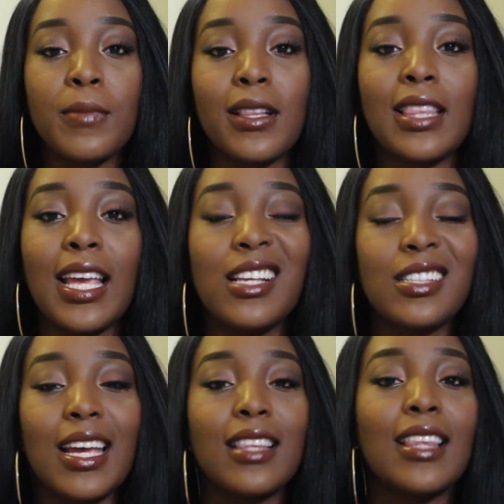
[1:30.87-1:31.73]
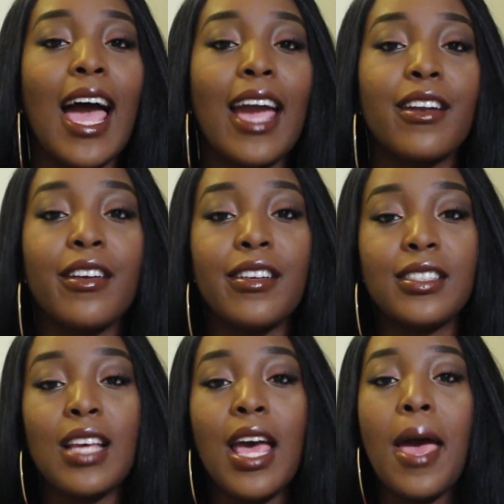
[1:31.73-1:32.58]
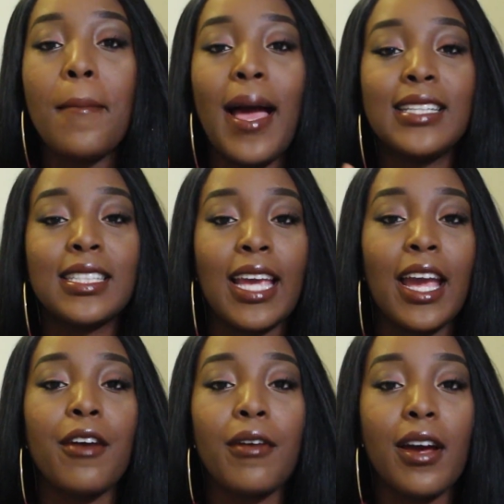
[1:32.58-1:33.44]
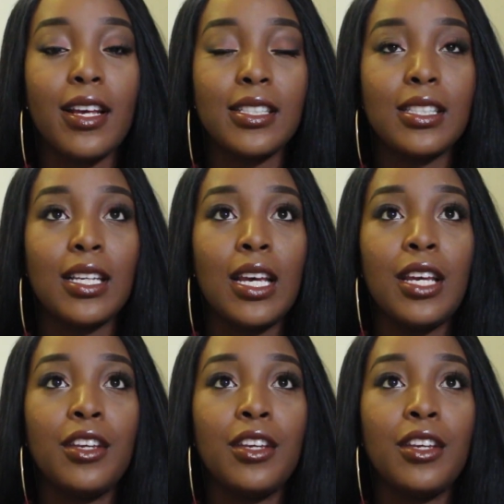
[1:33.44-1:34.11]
But things like liners, mascaras,